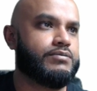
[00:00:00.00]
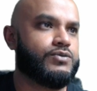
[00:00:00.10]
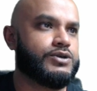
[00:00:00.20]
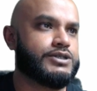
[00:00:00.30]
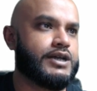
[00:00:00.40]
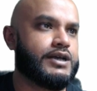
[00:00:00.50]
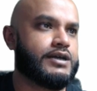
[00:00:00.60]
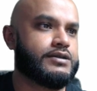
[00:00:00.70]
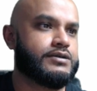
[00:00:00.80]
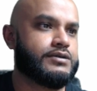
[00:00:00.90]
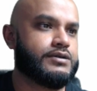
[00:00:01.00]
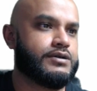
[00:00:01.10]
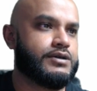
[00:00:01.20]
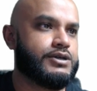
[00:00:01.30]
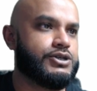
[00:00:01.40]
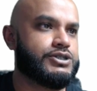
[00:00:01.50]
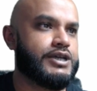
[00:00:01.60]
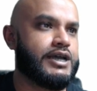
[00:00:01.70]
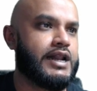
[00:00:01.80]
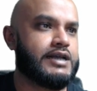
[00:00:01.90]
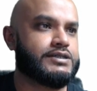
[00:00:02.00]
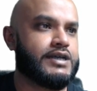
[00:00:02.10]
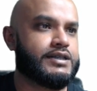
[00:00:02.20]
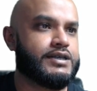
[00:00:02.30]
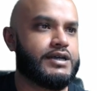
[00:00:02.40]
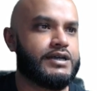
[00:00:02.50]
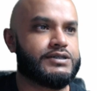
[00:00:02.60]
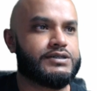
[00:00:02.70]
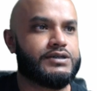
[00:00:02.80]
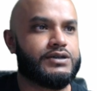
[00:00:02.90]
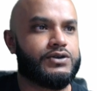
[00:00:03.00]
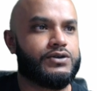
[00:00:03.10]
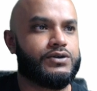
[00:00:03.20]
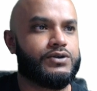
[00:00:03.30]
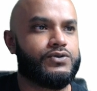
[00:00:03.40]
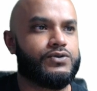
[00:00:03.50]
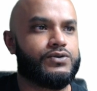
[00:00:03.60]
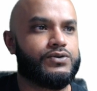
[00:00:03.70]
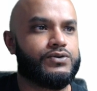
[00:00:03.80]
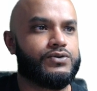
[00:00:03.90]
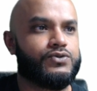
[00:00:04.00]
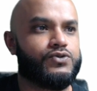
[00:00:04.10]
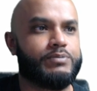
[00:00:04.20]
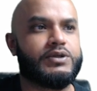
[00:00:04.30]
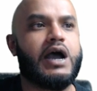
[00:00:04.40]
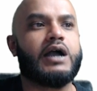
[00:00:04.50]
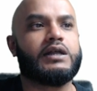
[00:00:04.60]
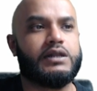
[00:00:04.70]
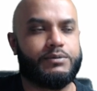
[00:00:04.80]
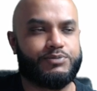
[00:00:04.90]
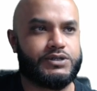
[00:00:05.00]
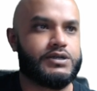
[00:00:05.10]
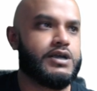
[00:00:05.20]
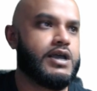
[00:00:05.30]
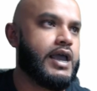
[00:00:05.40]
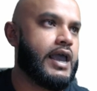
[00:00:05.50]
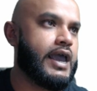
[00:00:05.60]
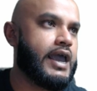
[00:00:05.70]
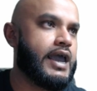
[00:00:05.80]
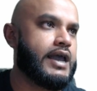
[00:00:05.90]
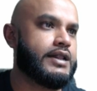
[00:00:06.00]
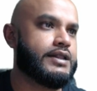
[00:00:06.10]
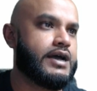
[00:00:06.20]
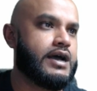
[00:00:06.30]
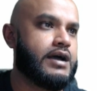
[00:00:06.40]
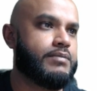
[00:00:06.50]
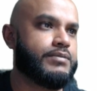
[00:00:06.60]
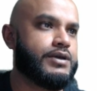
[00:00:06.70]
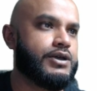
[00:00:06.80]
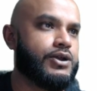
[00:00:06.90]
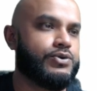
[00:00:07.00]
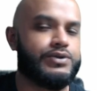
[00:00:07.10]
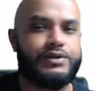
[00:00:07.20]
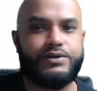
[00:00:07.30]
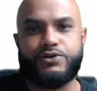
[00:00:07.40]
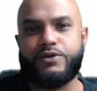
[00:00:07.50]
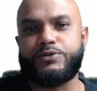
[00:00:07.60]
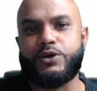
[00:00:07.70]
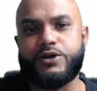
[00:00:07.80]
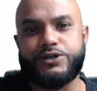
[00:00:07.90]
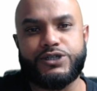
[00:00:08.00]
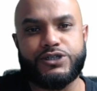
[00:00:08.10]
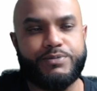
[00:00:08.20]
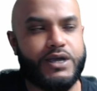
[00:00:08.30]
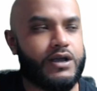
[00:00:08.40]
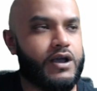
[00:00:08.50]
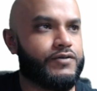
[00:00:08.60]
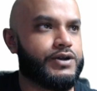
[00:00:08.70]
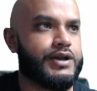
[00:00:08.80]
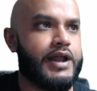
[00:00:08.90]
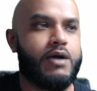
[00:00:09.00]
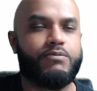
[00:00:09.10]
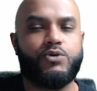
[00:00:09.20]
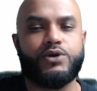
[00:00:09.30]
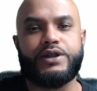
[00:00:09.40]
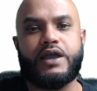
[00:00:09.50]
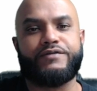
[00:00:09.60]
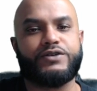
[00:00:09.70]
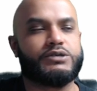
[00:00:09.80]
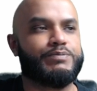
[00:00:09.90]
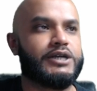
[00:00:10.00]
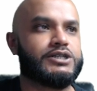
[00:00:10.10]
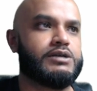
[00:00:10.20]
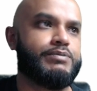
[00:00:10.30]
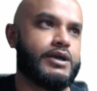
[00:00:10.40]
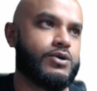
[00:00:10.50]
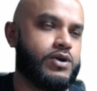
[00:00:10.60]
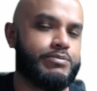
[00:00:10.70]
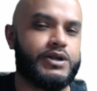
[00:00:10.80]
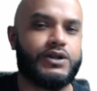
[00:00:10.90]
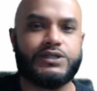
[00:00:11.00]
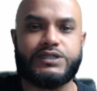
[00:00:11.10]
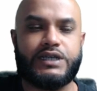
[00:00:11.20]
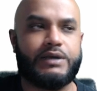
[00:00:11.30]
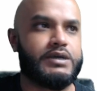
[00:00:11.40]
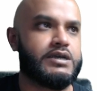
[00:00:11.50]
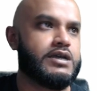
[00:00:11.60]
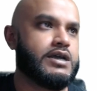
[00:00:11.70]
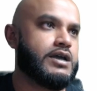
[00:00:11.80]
Where's that at? You see headlines like this, Cryptocalypse. And, you know, cryptocurrencies are being covered now more than ever, especially Bitcoin, being on the CME,